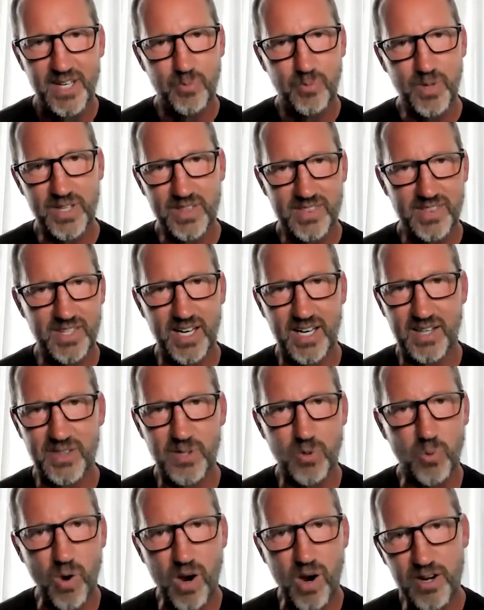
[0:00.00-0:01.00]
with uh,
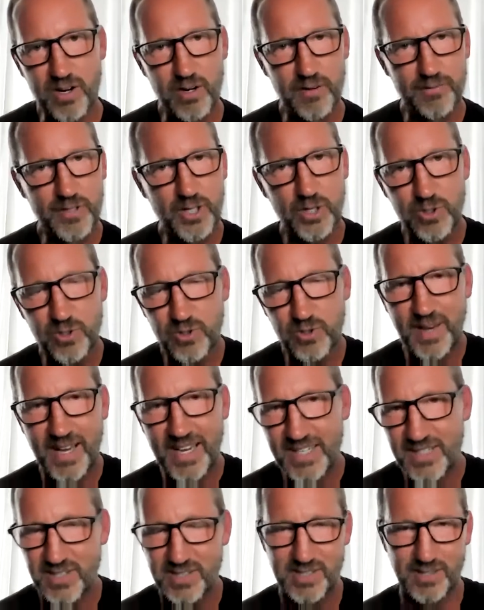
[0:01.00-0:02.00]
the water of Coos
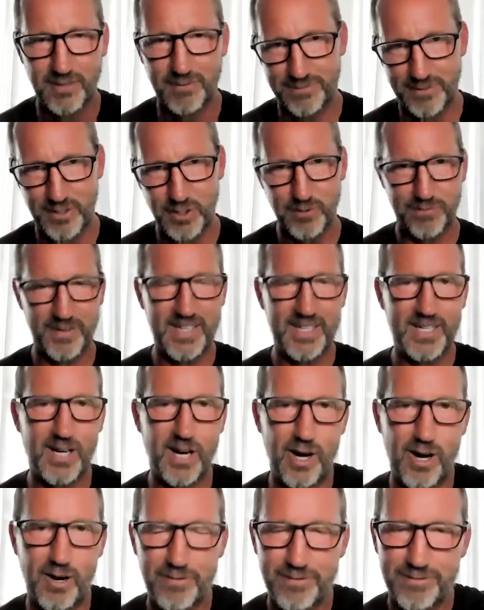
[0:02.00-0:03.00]
Bay just a few feet
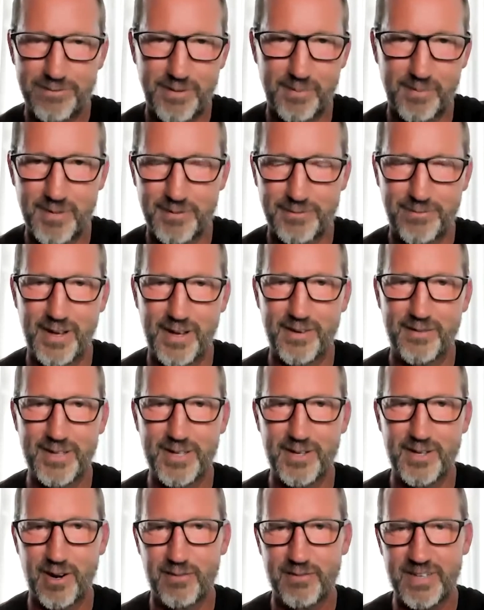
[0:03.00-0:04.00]
off from the front of
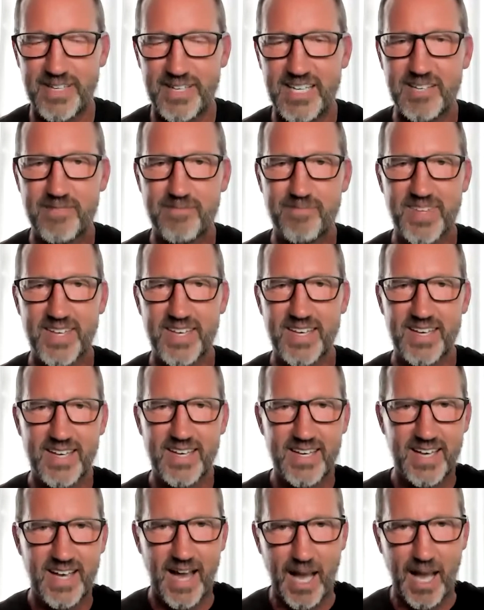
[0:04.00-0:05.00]
the RV.
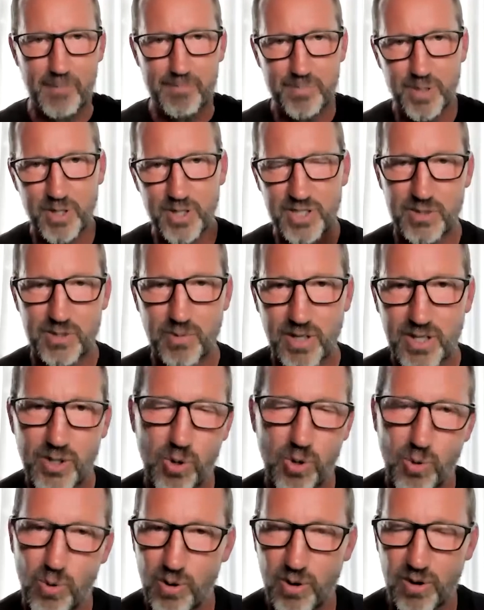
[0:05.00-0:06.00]
I pushed
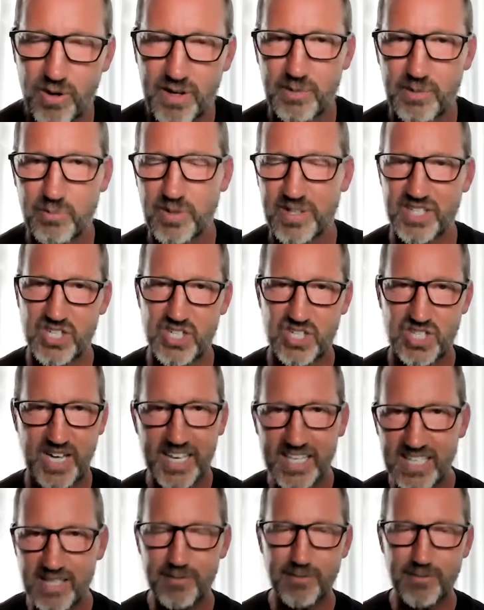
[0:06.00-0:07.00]
record and with a
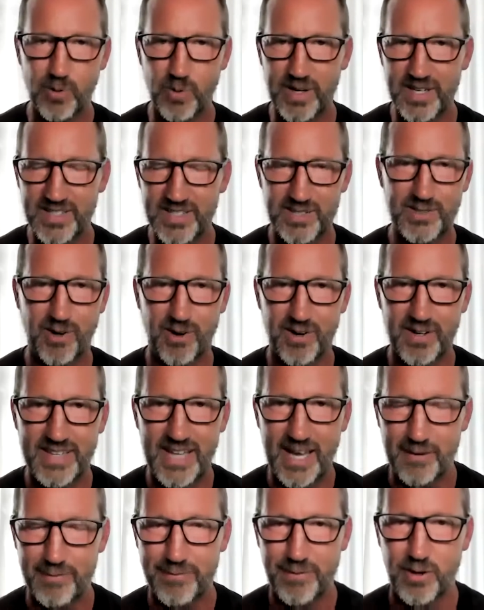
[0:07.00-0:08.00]
shaky voice started
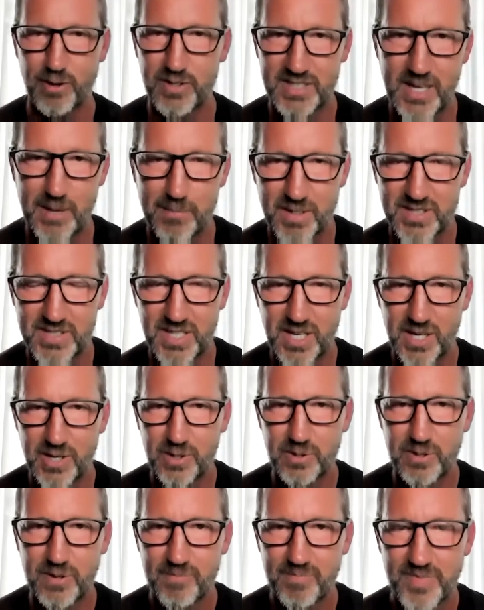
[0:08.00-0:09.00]
that first
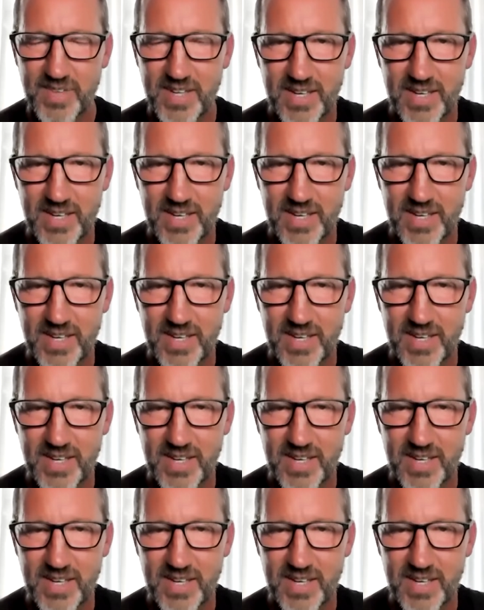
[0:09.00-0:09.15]
episode,